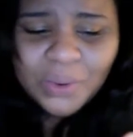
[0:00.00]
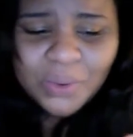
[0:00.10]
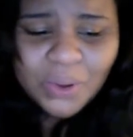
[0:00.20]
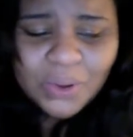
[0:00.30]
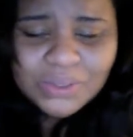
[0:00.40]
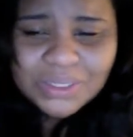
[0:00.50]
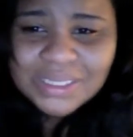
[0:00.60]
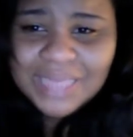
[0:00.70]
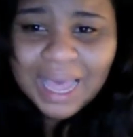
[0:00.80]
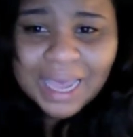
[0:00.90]
who's this?
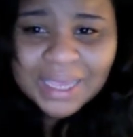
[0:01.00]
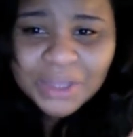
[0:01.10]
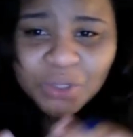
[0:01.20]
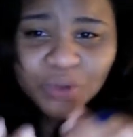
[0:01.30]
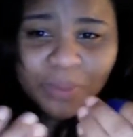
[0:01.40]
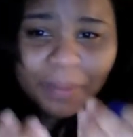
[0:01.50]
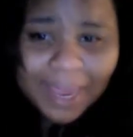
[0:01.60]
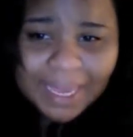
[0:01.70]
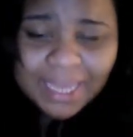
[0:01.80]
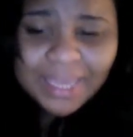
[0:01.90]
How can you
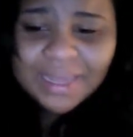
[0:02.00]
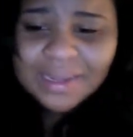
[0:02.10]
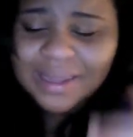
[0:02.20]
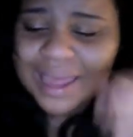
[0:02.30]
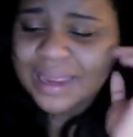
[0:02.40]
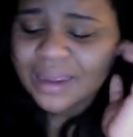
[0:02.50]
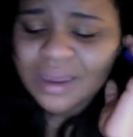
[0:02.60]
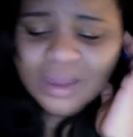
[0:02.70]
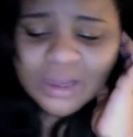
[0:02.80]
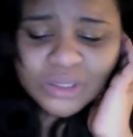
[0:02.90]
make it like
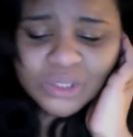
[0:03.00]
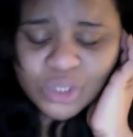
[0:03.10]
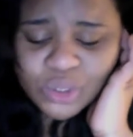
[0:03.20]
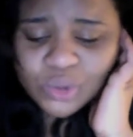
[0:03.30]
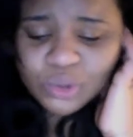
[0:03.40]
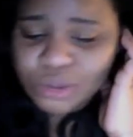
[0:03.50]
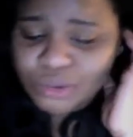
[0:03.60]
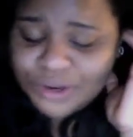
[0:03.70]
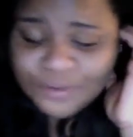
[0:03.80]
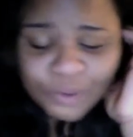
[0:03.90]
2,
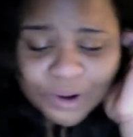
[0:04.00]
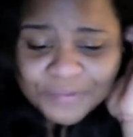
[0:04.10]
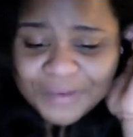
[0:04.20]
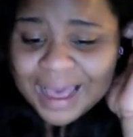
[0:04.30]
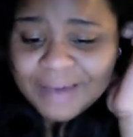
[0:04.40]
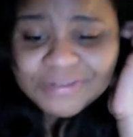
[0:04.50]
3, 4, 5,